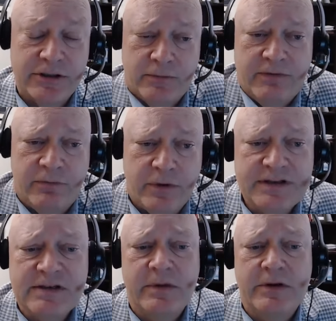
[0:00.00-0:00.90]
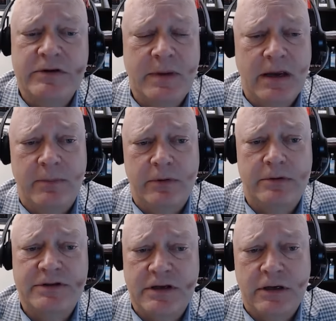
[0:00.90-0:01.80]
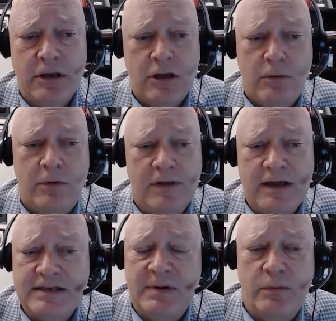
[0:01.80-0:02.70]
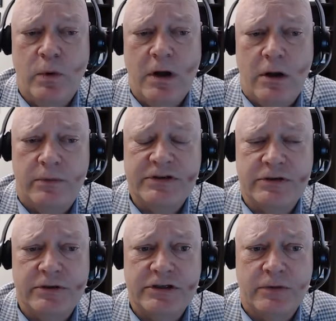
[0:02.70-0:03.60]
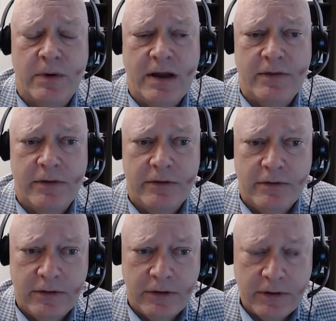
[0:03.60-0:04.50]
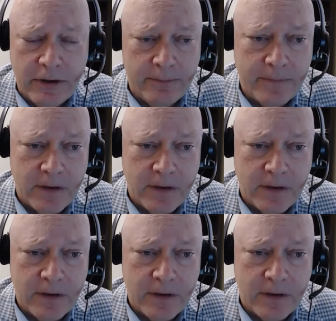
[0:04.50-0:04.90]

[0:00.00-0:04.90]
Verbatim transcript: And we've written some of those papers, and that's been well researched around the globe.